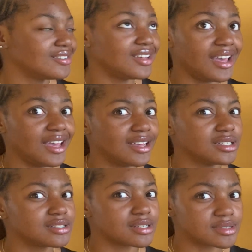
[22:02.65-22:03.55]
A
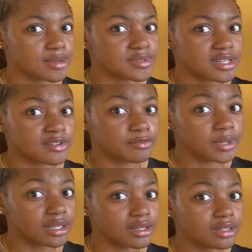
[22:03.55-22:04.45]
is a subset of
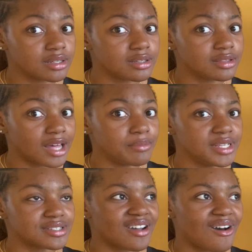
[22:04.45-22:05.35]
B. That
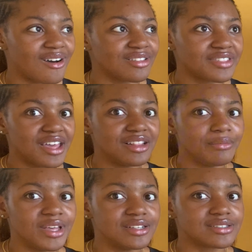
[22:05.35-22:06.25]
means that all of the
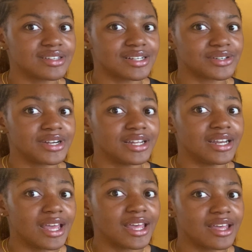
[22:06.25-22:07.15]
elements that are in
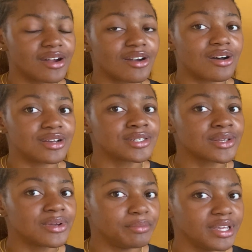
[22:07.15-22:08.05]
A are also
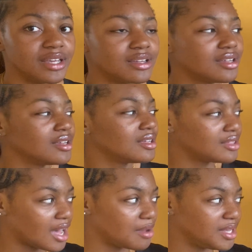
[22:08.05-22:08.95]
in B.
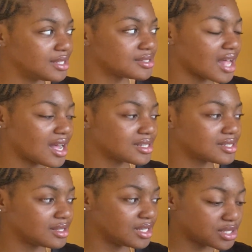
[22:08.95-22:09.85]
That means that
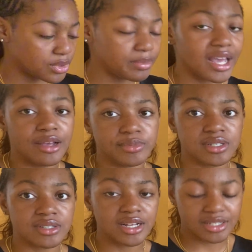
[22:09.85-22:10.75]
this would be an empty
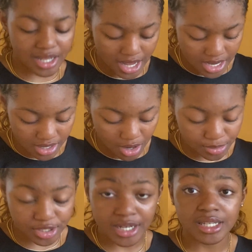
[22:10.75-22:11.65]
set and
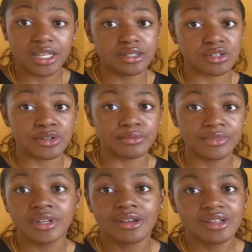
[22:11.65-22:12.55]
option D is true.
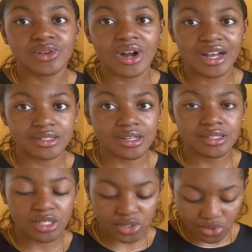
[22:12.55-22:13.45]
So our answer to
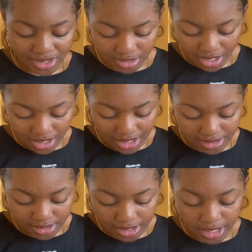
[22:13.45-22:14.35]
this question
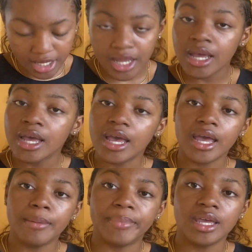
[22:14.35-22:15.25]
is C,
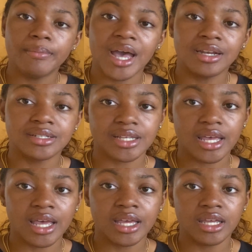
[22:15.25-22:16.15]
B minus
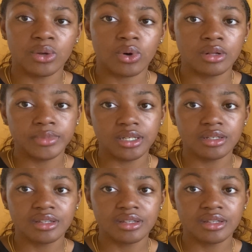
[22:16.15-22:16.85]
A equal B.